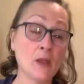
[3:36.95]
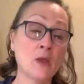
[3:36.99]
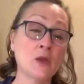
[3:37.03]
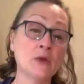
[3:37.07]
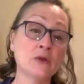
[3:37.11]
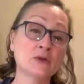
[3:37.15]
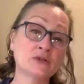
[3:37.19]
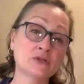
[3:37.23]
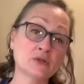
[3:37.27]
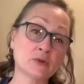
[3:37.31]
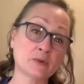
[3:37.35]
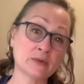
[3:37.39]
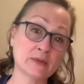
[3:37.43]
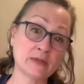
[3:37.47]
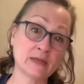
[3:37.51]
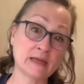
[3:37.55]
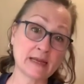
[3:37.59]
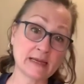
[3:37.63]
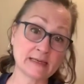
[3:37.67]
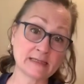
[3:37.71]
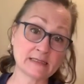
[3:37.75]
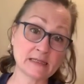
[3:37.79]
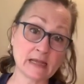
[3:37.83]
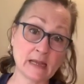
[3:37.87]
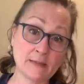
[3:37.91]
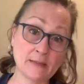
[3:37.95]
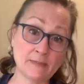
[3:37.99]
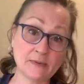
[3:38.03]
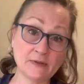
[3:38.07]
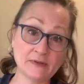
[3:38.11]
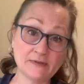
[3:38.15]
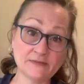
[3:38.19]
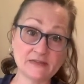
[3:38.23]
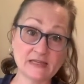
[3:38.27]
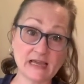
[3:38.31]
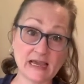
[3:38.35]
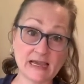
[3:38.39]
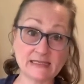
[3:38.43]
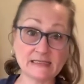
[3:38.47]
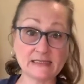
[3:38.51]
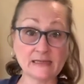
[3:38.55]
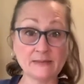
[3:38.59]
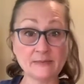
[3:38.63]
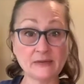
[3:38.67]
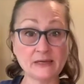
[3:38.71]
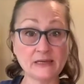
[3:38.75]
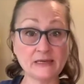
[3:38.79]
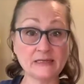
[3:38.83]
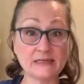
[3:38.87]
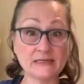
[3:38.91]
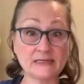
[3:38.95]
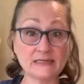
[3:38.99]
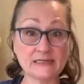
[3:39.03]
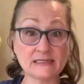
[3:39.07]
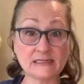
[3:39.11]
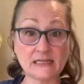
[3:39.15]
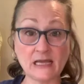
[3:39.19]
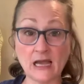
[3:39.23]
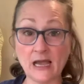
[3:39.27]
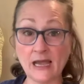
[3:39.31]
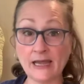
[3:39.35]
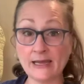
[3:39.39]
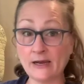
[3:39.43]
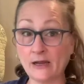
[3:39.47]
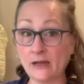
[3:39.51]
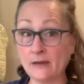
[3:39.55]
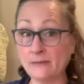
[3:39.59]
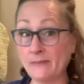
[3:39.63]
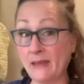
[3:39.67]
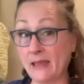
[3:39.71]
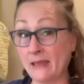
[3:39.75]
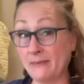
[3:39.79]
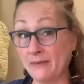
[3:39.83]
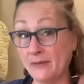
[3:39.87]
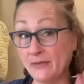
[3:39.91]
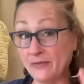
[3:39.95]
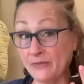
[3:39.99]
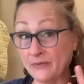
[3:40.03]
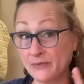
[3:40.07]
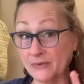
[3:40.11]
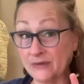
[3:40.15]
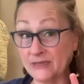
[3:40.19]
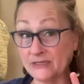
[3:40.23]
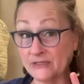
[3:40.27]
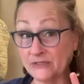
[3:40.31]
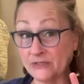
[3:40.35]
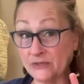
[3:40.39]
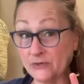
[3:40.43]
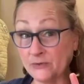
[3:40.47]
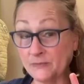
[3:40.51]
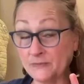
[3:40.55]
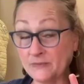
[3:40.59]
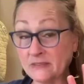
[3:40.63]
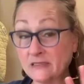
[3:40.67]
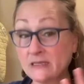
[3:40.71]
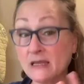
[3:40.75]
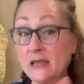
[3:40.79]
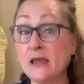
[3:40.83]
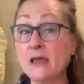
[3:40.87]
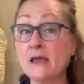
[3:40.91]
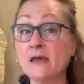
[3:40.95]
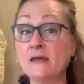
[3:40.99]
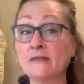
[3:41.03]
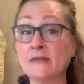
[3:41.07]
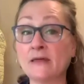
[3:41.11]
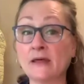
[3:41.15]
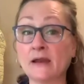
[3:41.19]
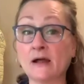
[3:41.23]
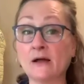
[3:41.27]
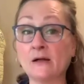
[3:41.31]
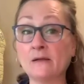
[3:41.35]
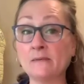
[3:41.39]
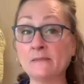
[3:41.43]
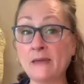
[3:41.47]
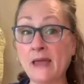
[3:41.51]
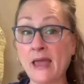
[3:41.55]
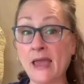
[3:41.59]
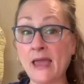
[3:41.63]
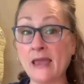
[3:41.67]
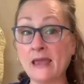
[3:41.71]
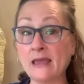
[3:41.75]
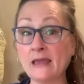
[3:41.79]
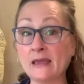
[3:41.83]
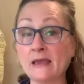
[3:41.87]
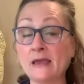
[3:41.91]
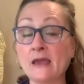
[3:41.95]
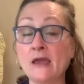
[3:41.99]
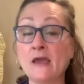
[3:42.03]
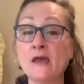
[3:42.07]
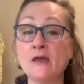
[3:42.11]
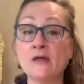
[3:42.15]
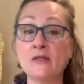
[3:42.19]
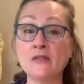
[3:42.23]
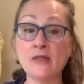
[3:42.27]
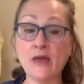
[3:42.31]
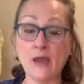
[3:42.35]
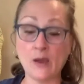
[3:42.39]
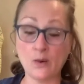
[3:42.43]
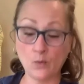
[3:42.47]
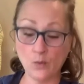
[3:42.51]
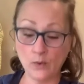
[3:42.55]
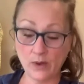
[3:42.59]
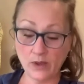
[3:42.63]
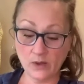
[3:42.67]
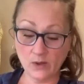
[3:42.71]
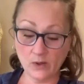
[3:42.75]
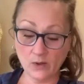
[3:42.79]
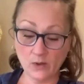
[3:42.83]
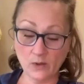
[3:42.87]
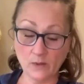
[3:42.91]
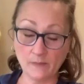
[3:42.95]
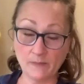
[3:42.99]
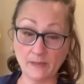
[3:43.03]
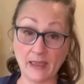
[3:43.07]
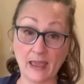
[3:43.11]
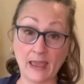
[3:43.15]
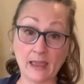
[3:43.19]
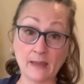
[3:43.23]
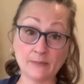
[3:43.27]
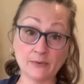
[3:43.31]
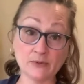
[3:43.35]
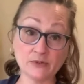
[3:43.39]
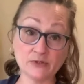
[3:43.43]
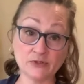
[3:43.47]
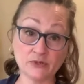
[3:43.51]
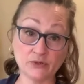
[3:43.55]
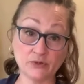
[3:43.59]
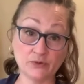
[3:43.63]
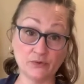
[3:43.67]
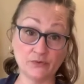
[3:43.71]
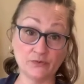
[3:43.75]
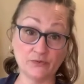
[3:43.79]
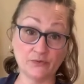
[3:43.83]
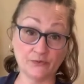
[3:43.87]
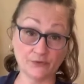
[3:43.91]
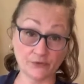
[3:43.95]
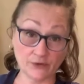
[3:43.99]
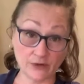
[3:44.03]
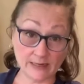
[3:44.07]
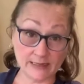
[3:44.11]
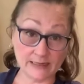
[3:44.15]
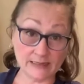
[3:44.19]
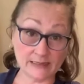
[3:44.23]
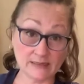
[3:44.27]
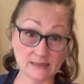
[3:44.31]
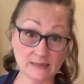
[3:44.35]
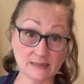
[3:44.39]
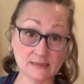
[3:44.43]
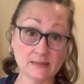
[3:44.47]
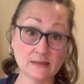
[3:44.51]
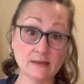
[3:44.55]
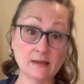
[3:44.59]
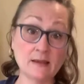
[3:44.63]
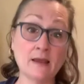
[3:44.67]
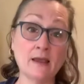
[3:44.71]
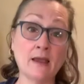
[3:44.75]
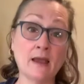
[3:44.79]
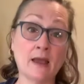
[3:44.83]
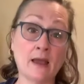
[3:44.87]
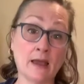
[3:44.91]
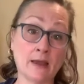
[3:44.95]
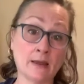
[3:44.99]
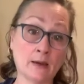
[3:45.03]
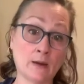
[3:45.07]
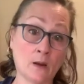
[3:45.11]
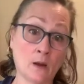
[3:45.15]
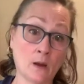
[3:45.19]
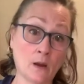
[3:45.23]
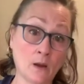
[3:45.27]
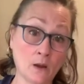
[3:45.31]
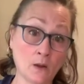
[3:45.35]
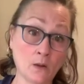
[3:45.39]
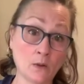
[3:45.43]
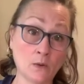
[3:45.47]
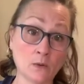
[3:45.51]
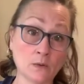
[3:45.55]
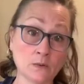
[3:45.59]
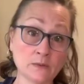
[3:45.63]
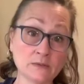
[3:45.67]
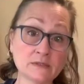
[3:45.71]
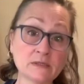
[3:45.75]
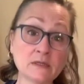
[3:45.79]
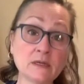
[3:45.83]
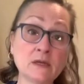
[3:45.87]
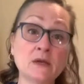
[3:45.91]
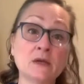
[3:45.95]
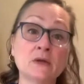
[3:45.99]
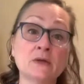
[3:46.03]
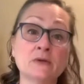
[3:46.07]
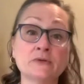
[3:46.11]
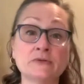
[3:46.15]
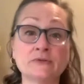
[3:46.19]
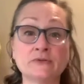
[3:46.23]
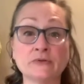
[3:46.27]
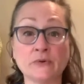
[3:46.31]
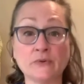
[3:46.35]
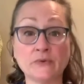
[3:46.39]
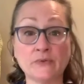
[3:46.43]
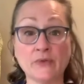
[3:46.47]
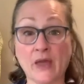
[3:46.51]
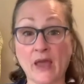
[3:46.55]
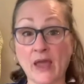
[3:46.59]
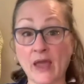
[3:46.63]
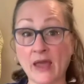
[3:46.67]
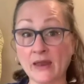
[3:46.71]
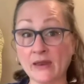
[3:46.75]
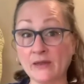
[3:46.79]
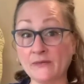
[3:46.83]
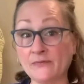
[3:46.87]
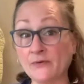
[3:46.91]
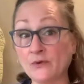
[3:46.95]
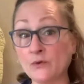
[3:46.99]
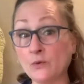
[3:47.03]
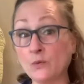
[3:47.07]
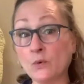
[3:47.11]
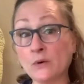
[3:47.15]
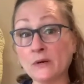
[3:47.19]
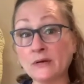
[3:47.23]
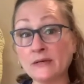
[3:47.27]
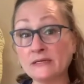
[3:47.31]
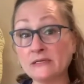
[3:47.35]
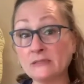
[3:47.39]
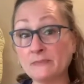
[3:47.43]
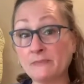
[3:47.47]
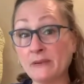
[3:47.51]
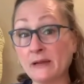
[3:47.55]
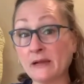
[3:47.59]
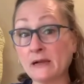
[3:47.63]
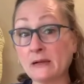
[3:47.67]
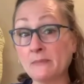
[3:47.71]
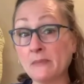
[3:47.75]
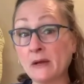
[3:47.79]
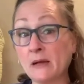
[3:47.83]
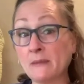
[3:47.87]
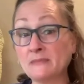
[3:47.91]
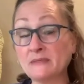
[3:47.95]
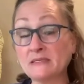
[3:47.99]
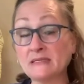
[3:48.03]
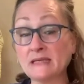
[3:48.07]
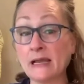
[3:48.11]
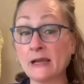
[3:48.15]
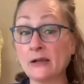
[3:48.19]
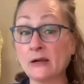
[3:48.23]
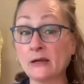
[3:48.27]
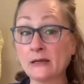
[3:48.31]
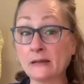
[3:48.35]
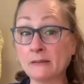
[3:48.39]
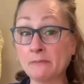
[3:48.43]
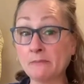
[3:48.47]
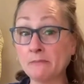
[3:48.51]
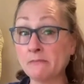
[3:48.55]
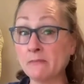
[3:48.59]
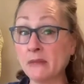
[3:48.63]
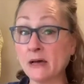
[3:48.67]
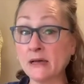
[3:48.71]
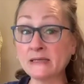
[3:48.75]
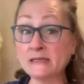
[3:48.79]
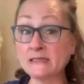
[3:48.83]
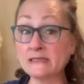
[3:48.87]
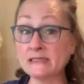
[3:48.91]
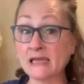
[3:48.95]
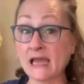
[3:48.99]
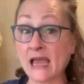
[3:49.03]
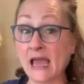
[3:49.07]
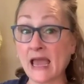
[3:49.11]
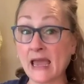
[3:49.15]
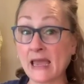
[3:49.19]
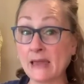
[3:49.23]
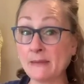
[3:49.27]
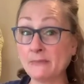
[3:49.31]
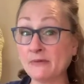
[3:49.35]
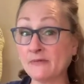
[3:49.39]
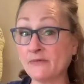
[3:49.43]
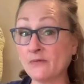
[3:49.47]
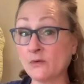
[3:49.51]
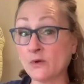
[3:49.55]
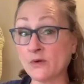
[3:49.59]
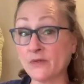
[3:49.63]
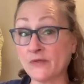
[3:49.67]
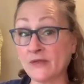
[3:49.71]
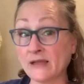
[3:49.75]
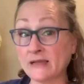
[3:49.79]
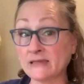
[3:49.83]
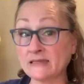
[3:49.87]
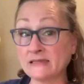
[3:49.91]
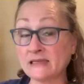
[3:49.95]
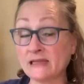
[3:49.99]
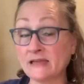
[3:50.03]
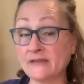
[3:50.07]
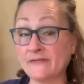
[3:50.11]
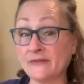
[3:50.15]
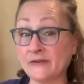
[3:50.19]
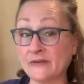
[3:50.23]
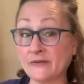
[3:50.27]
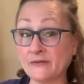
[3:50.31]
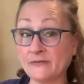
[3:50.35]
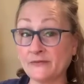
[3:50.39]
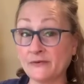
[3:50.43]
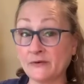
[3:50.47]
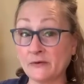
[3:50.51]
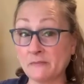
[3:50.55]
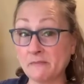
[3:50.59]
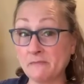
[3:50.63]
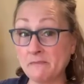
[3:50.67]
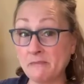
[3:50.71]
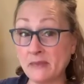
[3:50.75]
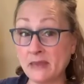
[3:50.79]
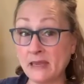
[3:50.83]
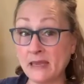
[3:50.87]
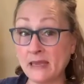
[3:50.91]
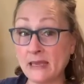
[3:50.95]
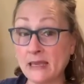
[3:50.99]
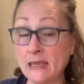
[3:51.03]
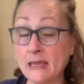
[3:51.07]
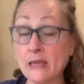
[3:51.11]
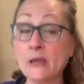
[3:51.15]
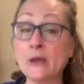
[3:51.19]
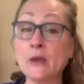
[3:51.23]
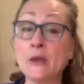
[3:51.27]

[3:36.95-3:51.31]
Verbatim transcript: So in the next couple of days, I'm going to decide on maybe three soups that I'll make that will be able to freeze and hold so that if you wanted to pick them up, say on a Monday before Thanksgiving for me,